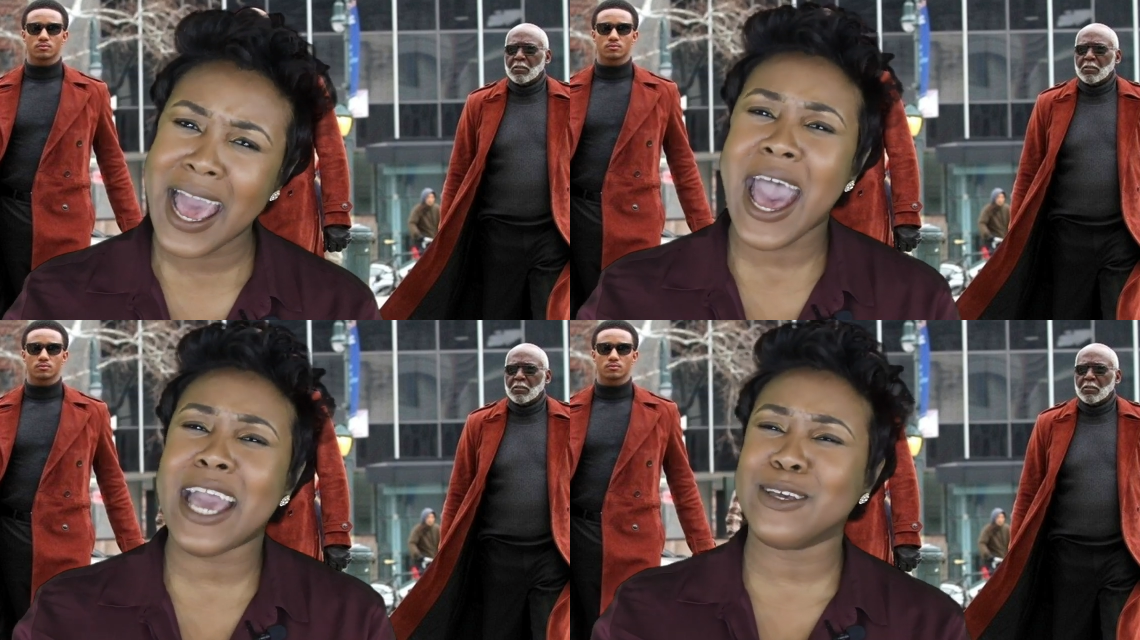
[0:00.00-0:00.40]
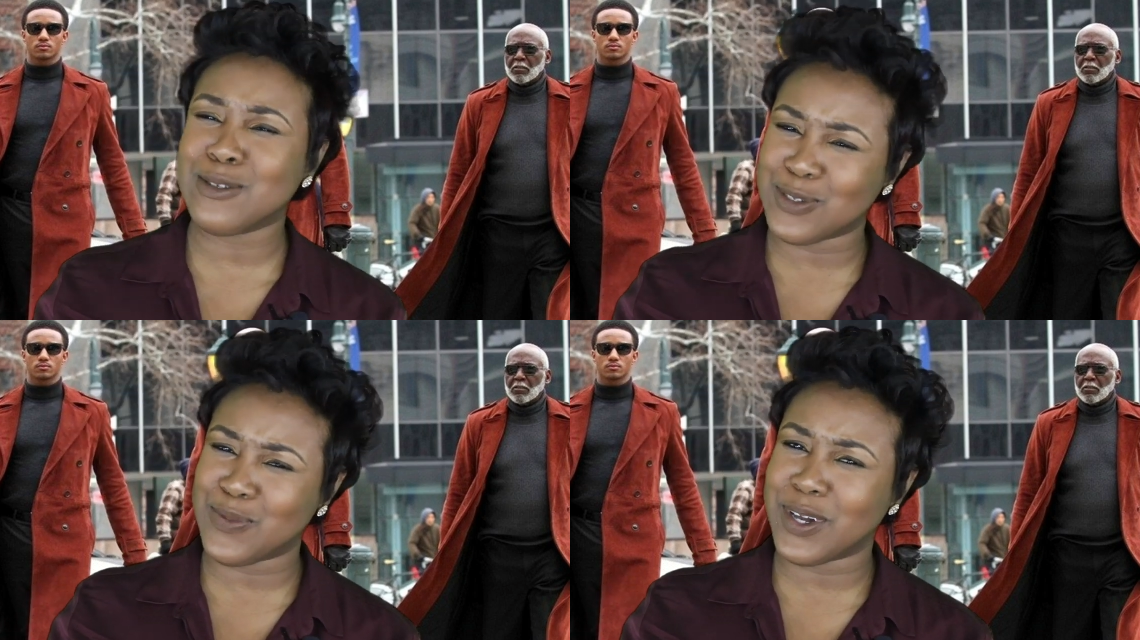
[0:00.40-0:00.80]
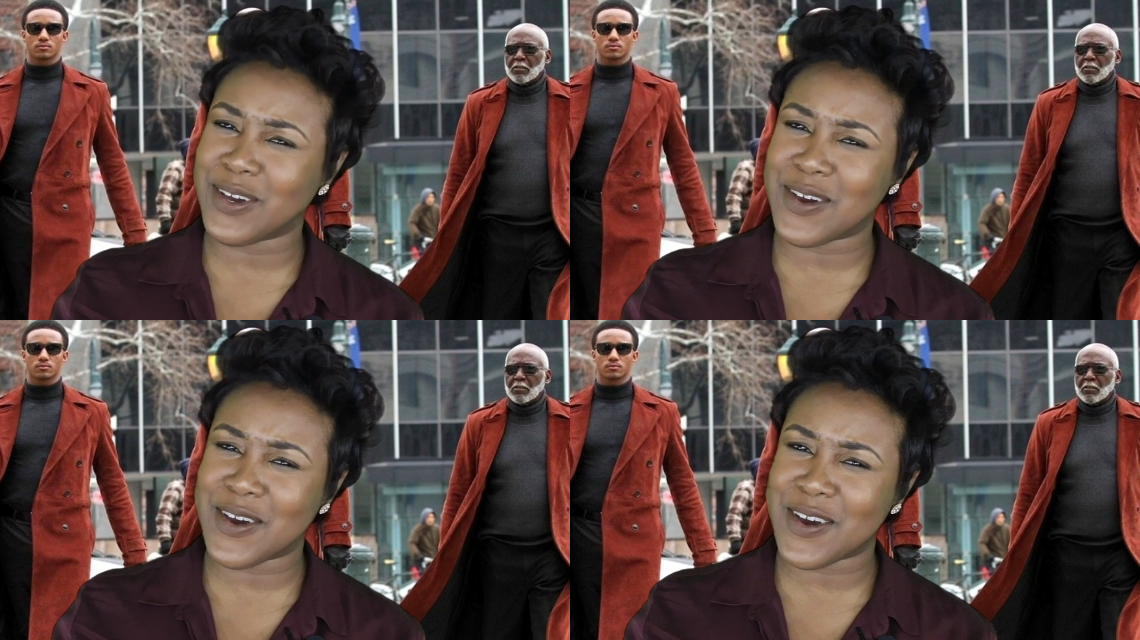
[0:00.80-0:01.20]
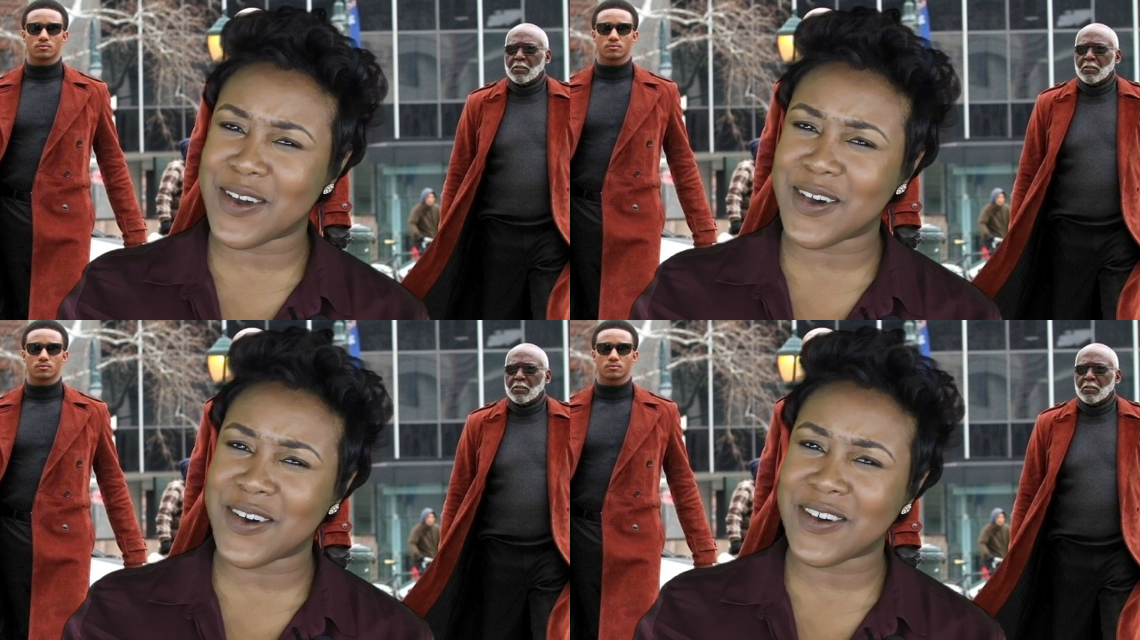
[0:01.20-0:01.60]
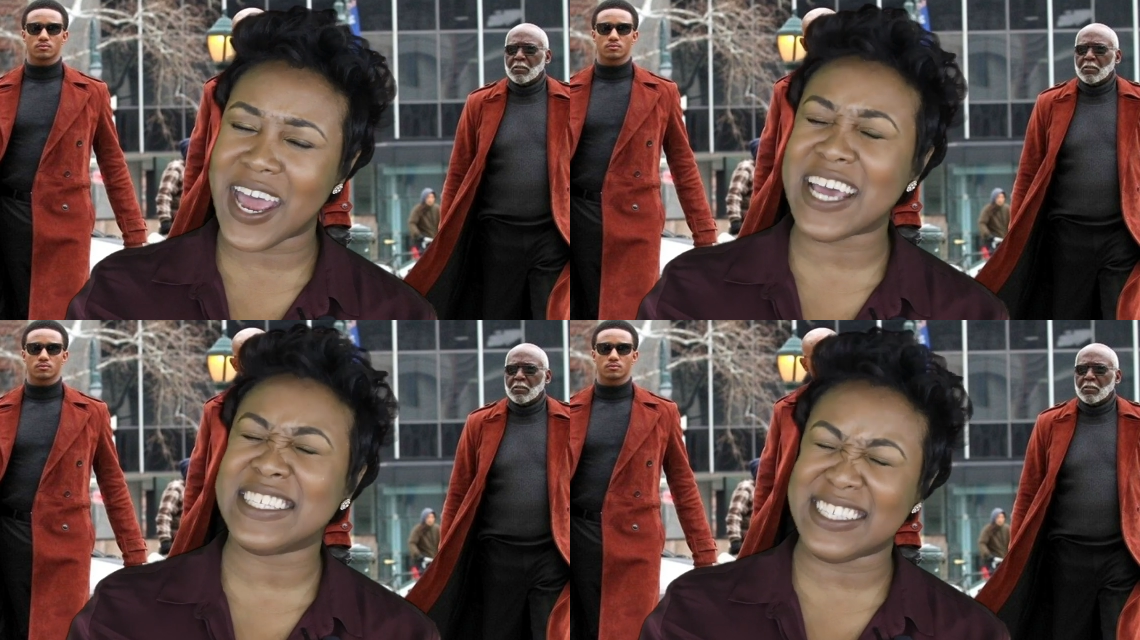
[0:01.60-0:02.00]
Speaker 1: how you doing, girl?
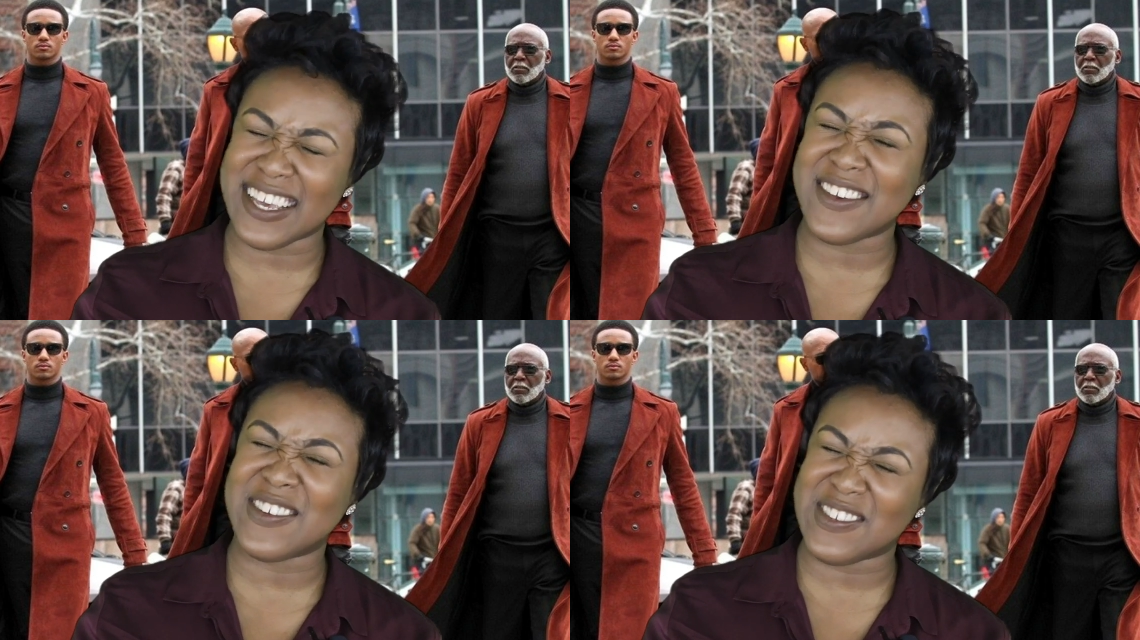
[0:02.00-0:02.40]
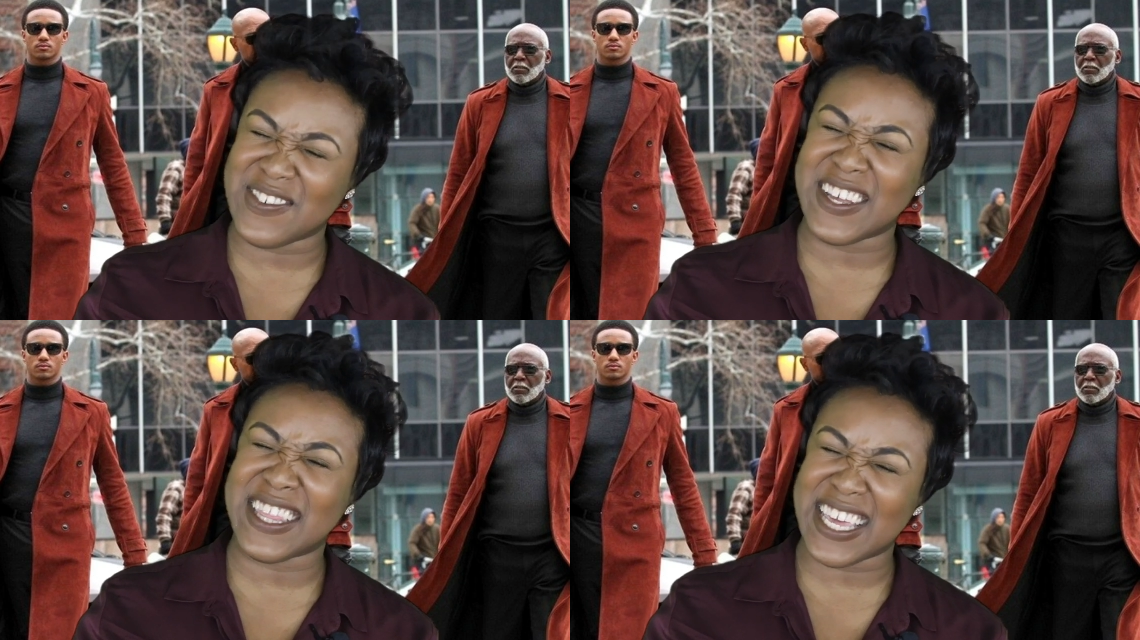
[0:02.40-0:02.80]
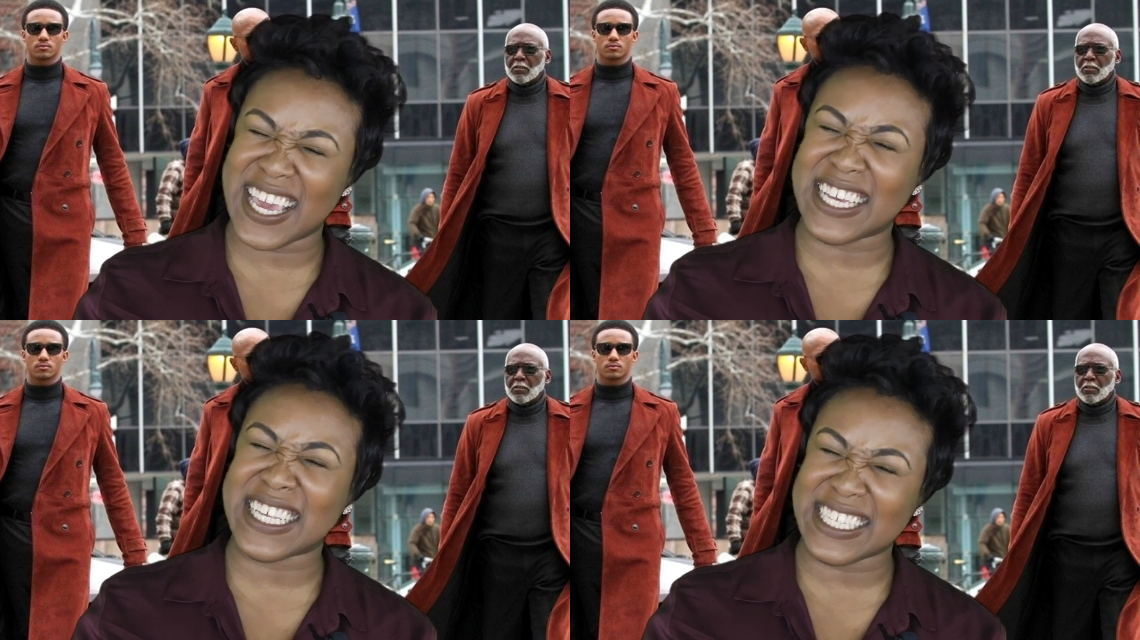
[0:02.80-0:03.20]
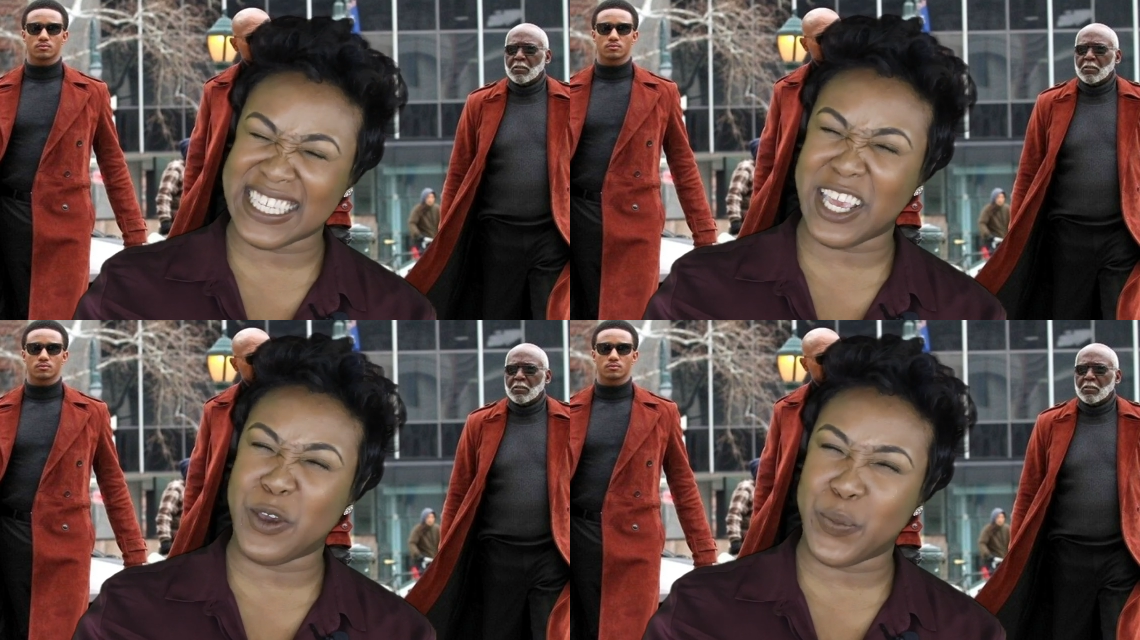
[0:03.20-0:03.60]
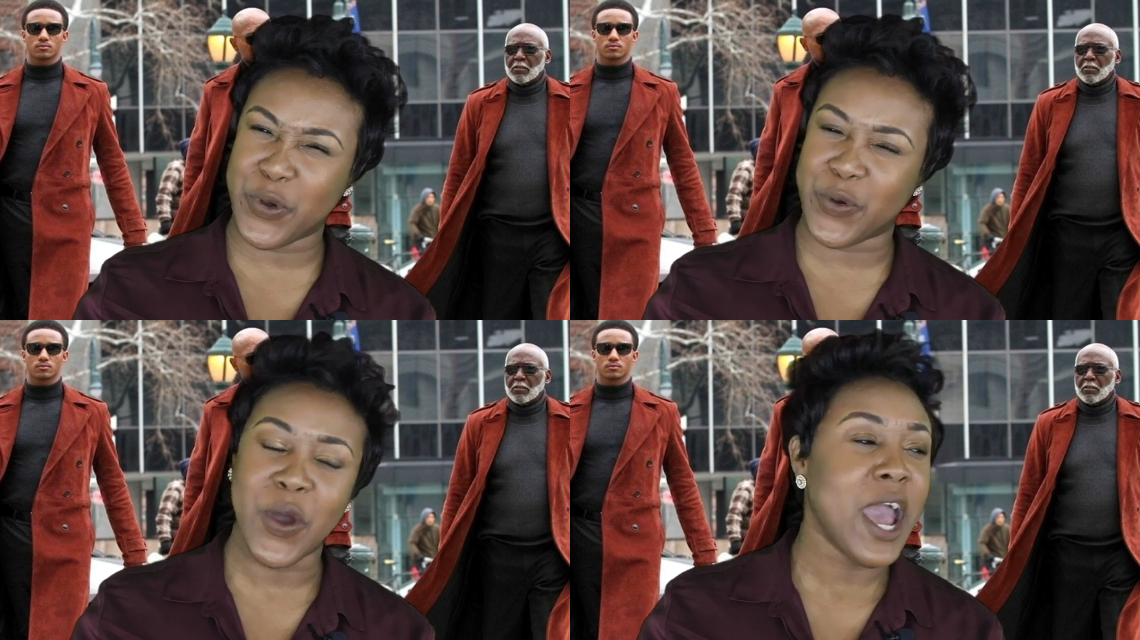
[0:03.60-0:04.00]
I see you doing things. I see you,
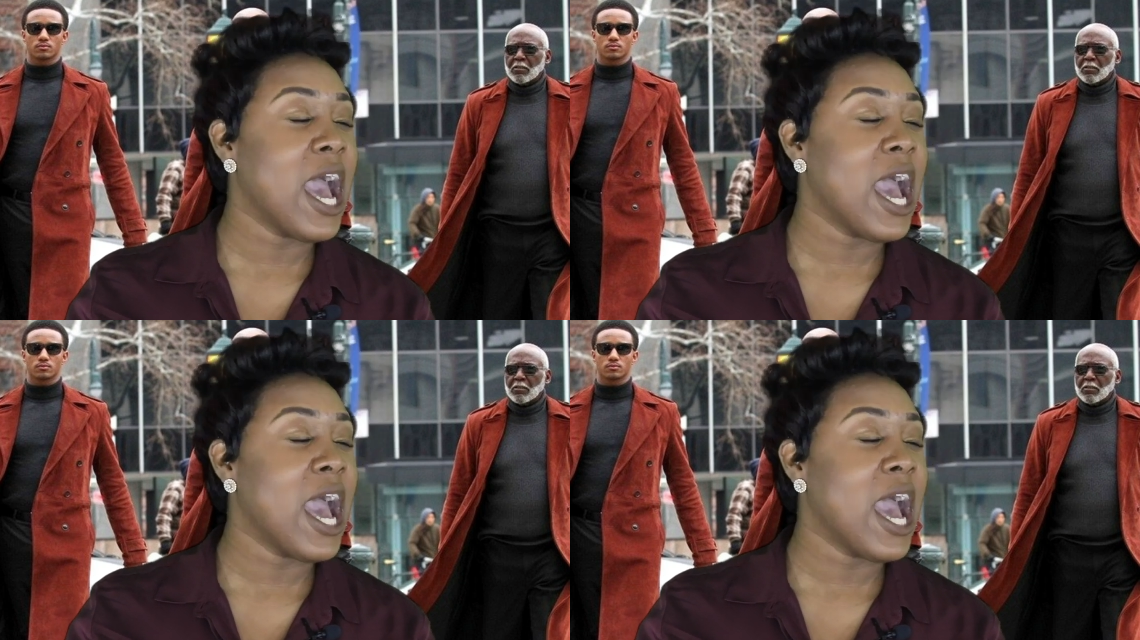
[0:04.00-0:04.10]
boo.